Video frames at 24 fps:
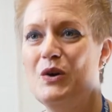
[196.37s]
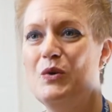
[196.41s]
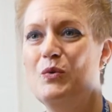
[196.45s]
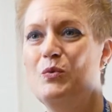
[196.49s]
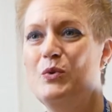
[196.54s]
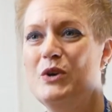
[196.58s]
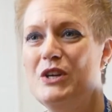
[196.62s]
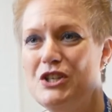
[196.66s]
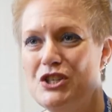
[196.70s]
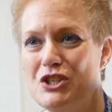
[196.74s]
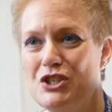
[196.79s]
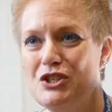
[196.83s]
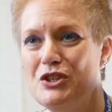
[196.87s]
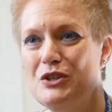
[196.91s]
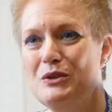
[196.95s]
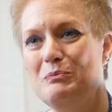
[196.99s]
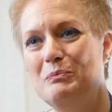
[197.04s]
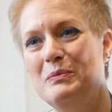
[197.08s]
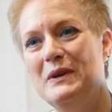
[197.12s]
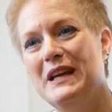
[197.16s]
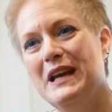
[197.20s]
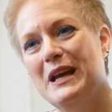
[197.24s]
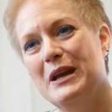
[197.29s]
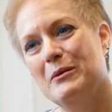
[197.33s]
we
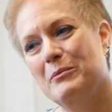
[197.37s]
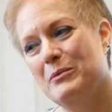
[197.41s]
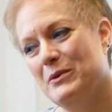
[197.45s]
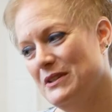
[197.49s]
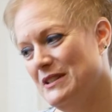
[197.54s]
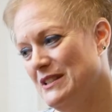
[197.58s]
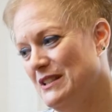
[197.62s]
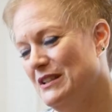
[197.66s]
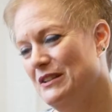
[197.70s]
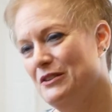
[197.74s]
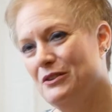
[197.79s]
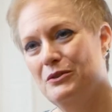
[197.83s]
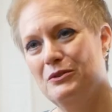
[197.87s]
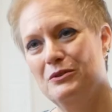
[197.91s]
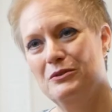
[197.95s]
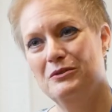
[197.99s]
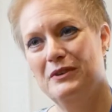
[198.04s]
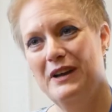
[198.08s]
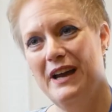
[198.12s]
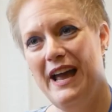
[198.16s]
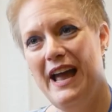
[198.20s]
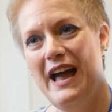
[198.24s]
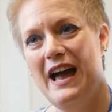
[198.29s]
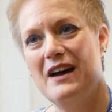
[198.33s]
should be able to
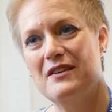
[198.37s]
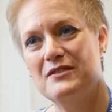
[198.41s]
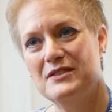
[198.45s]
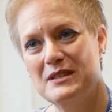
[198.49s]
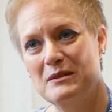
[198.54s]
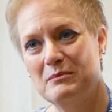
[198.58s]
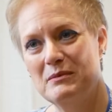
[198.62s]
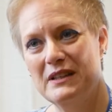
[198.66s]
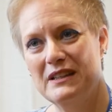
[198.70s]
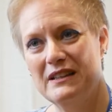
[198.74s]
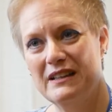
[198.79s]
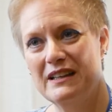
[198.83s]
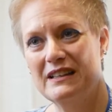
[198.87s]
have something